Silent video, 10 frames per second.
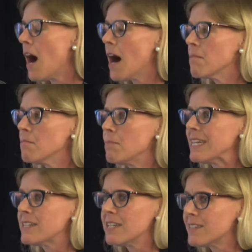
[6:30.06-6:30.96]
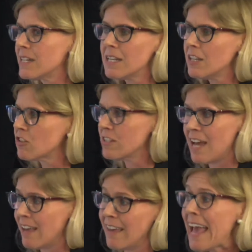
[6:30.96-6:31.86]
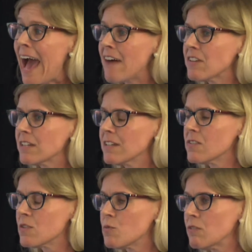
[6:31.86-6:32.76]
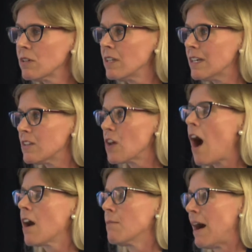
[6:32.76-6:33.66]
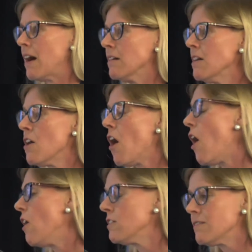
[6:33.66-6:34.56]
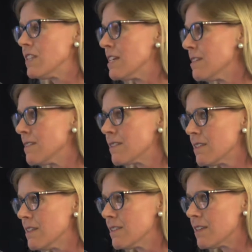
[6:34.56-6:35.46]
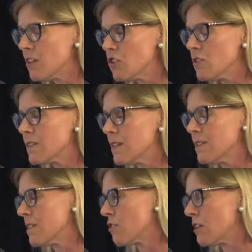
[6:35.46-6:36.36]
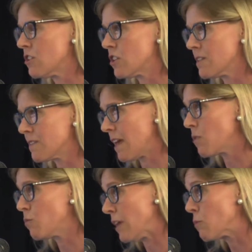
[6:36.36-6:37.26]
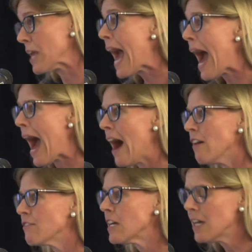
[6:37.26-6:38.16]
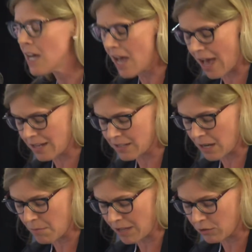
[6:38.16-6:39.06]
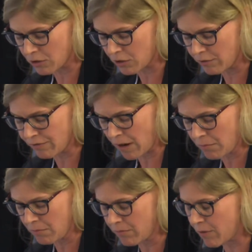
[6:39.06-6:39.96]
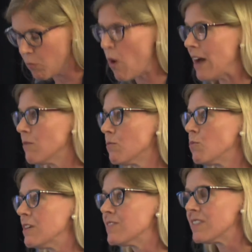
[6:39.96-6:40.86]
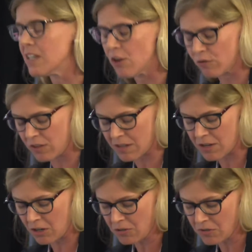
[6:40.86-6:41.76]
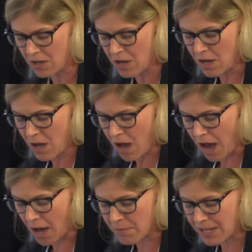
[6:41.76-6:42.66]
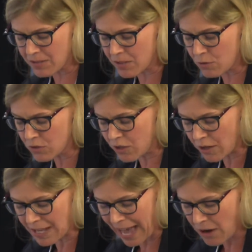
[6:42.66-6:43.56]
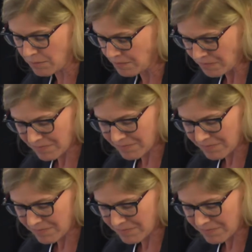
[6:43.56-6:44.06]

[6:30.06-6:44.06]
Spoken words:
but sitting here today, they haven't. And so we really can talk about all of these issues and considerations like we have, and learn from what we have seen over the years. And so starting out,